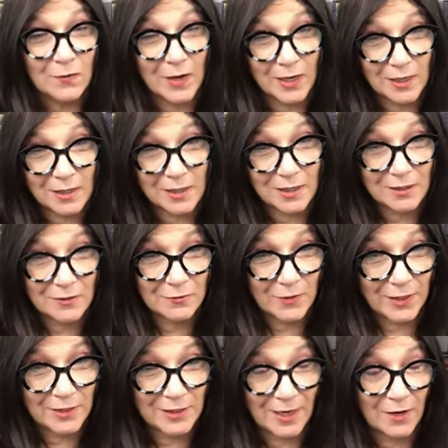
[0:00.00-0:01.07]
right here
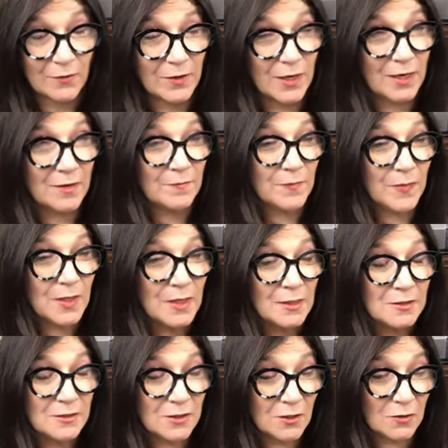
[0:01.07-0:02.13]
right now um
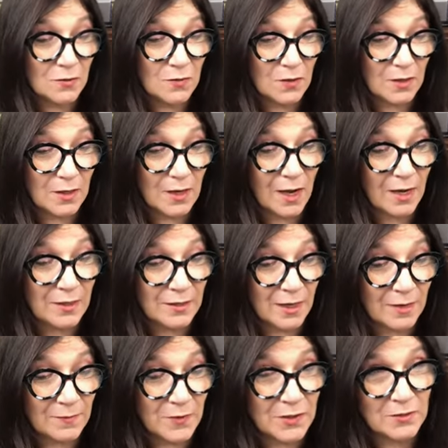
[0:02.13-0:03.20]
so I,
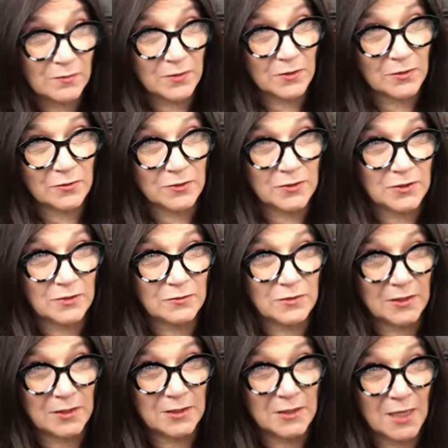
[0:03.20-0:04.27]
i'm going to encourage you
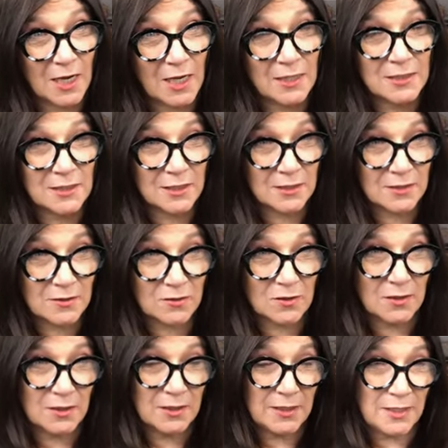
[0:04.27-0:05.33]
to not just
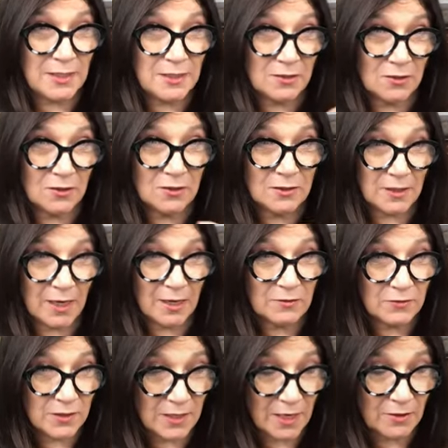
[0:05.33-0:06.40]
lean on
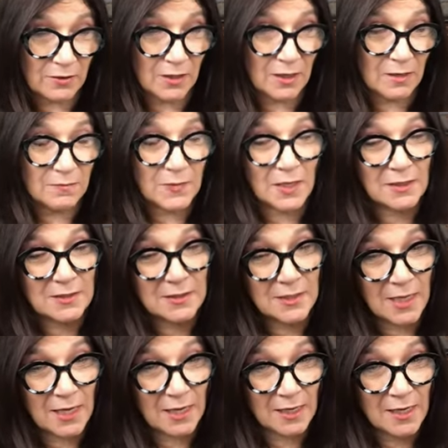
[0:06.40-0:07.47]
calorie counting i'm not
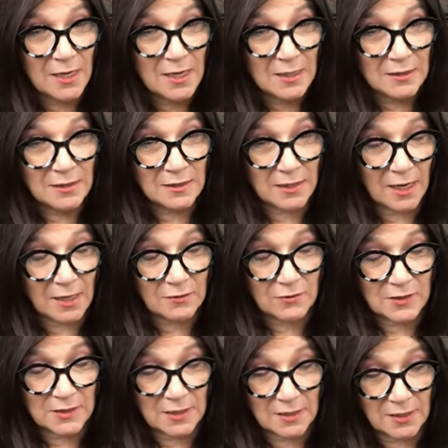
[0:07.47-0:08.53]
saying that
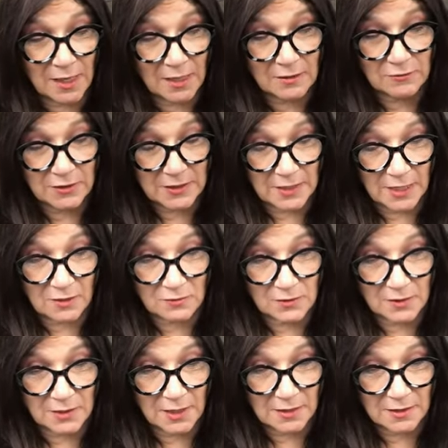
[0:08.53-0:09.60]
calories in calories
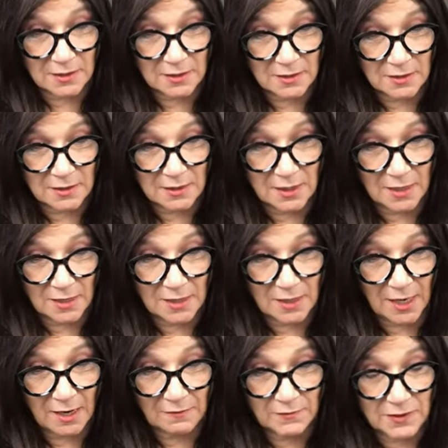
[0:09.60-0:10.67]
out doesn't uh,
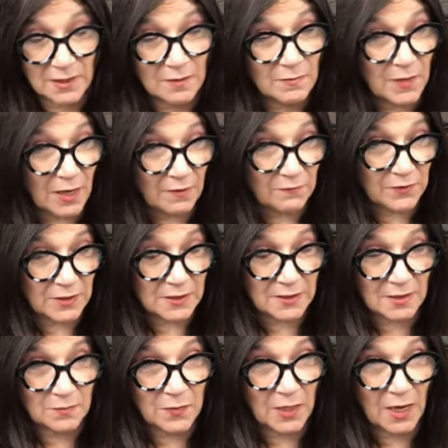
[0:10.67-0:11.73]
have some
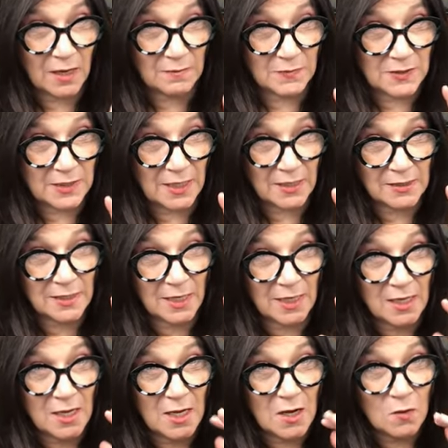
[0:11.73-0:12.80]
efficacy but i'm saying that
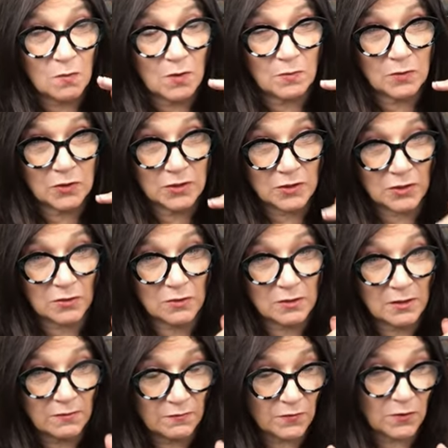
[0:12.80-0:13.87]
when we're
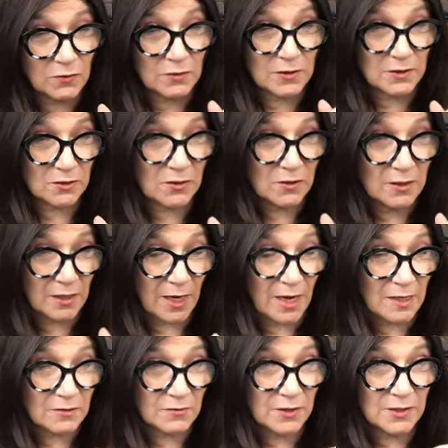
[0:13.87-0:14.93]
solely focused on
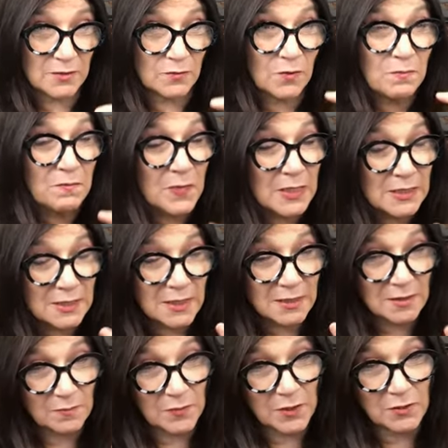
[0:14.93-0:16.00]
calories, we're
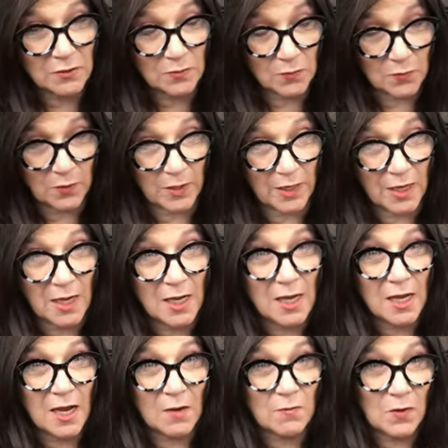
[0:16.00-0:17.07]
missing the bigger point.
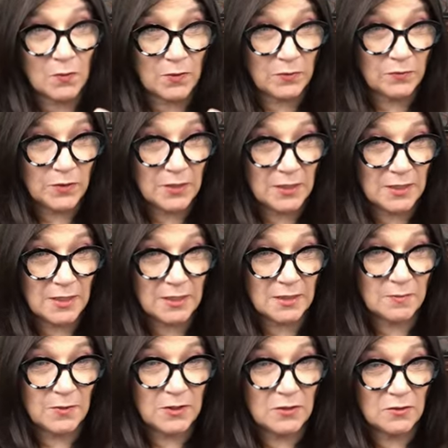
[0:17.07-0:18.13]
And what we really need
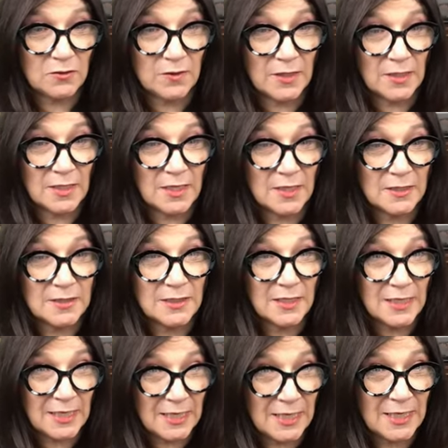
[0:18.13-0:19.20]
to be doing is
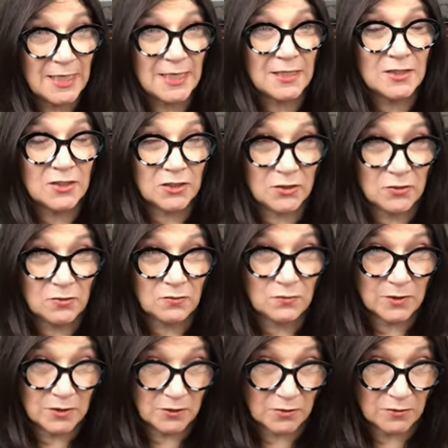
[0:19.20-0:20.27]
eating to
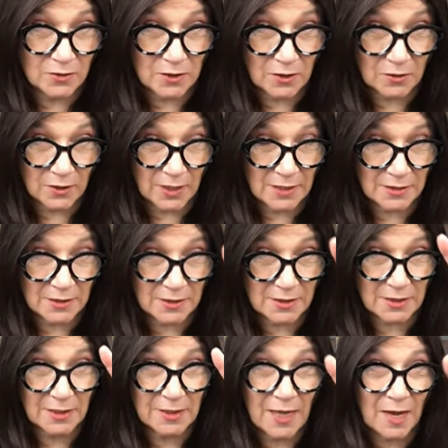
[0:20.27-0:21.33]
reduce our
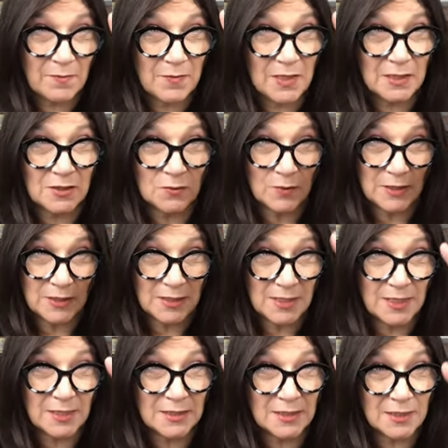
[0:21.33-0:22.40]
insulin. And that means we
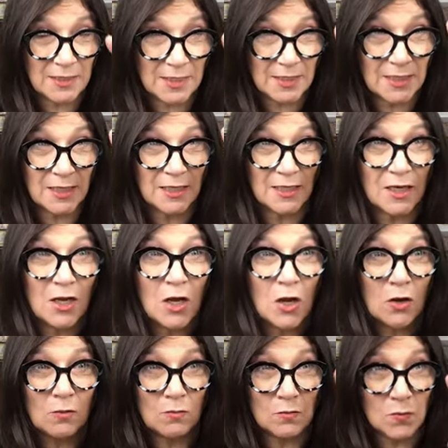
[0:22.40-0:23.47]
need to get in
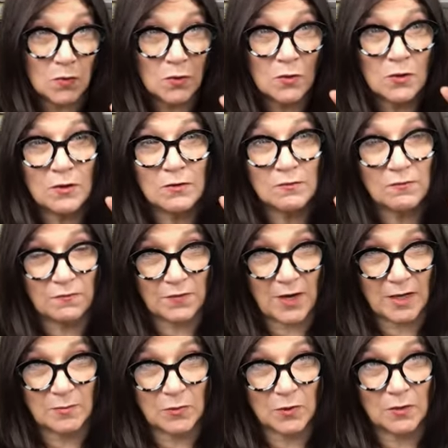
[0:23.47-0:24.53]
more
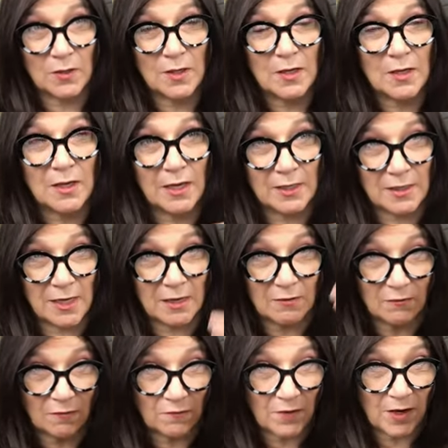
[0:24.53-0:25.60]
fiber.
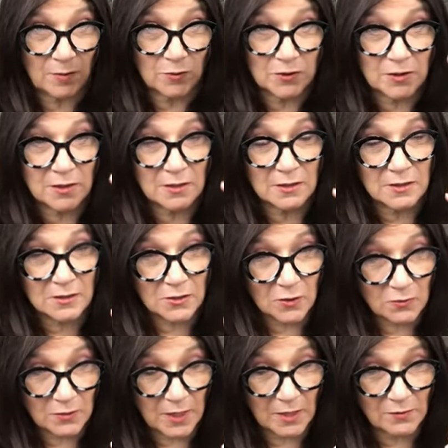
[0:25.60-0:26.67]
Again, fiber is going to
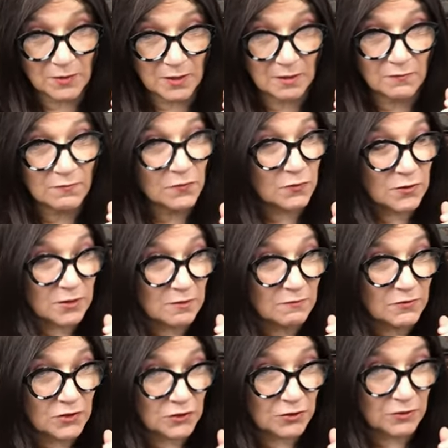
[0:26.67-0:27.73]
slow down the conversion
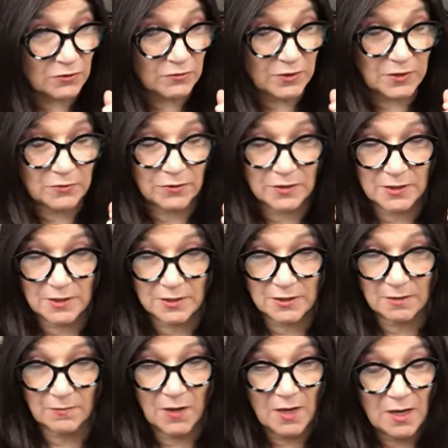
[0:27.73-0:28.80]
of sugar into our
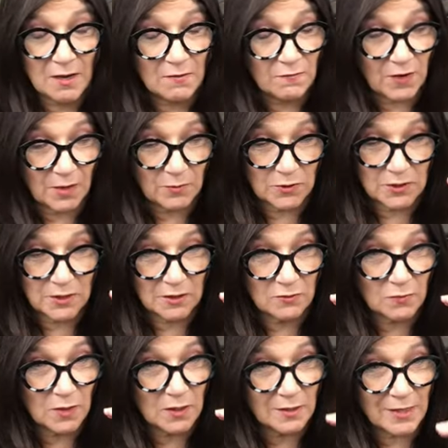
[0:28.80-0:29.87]
system. Fiber is going
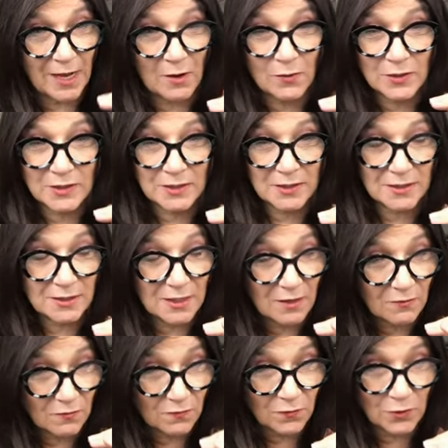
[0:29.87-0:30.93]
to allow us to
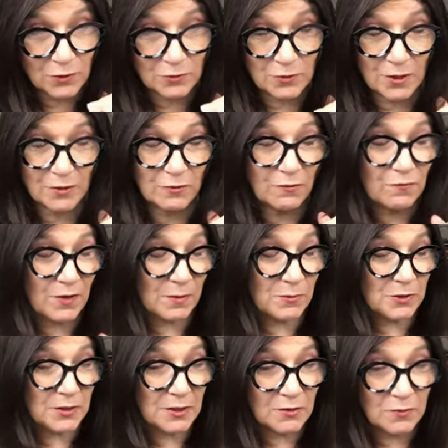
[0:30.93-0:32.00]
stay fuller longer. Fiber
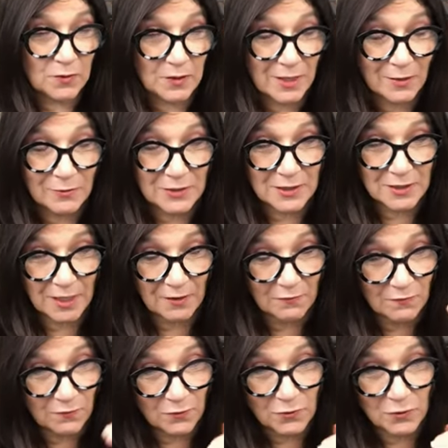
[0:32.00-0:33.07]
is going to allow us to get
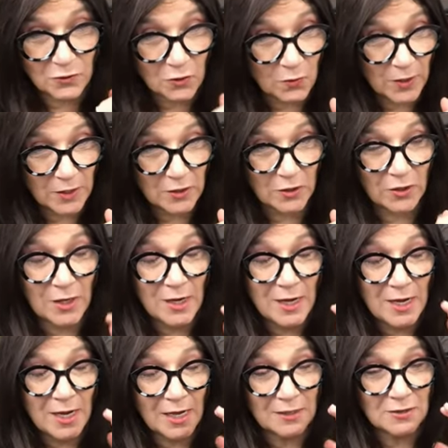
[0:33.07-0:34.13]
fuller quicker.
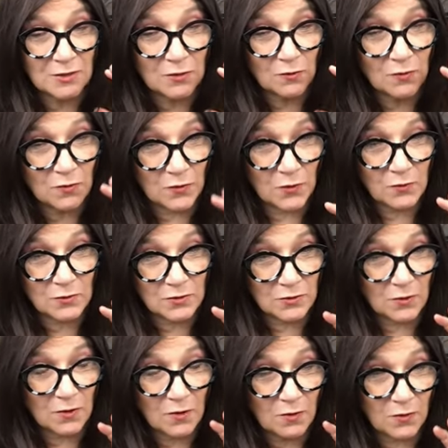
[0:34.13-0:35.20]
And so, those
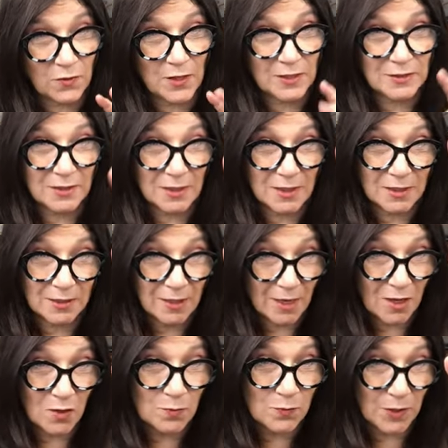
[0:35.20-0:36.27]
are all things that can
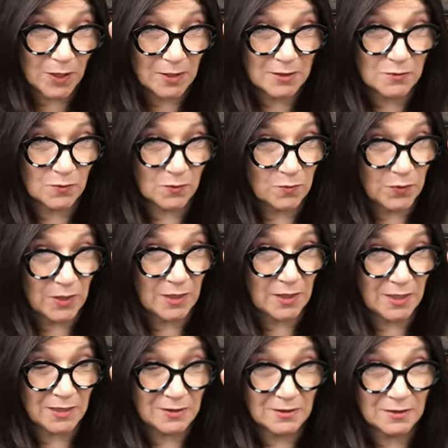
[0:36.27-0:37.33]
help us with
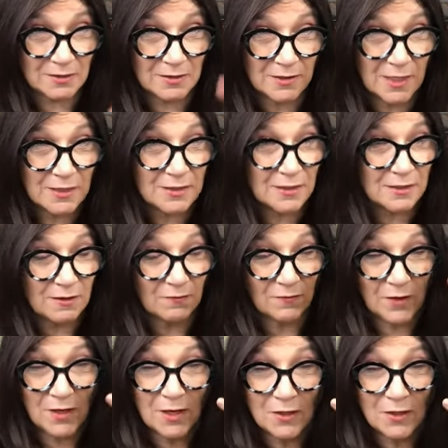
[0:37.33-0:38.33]
being insulin sensitive.